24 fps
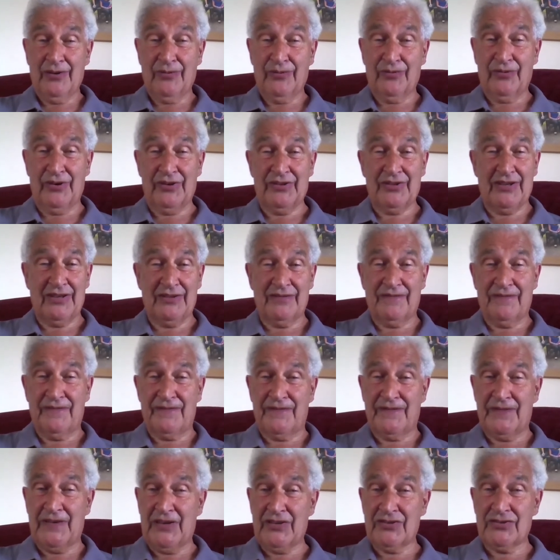What an
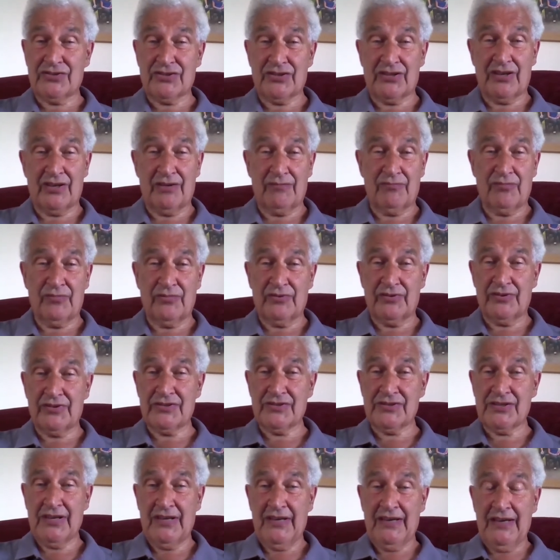adventure it
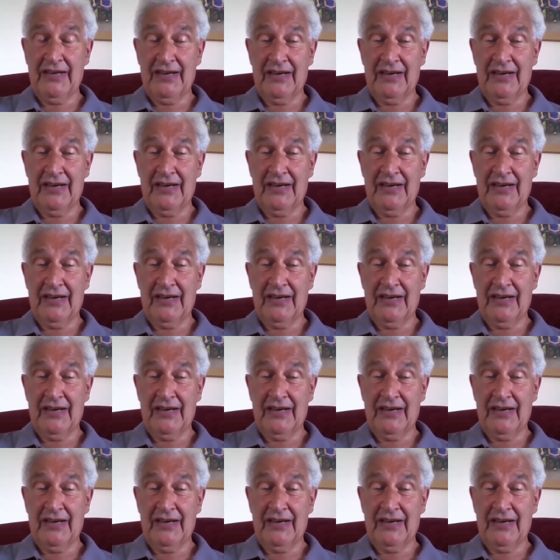was.